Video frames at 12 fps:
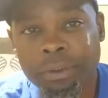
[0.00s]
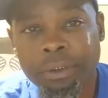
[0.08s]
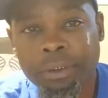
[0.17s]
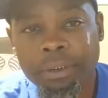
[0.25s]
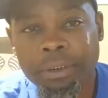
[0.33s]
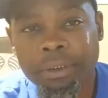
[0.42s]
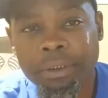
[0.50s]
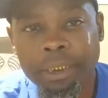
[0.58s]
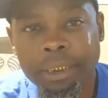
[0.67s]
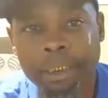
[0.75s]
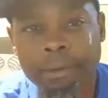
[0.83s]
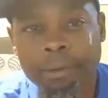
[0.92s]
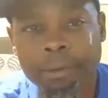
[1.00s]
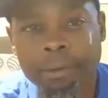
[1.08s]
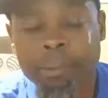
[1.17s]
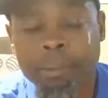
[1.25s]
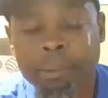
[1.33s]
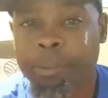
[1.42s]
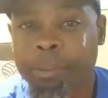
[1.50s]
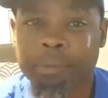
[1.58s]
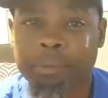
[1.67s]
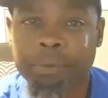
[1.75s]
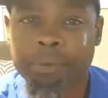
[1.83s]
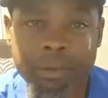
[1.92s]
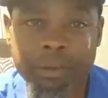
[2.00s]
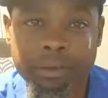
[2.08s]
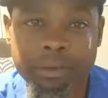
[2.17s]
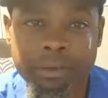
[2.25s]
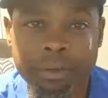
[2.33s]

that people limit themselves.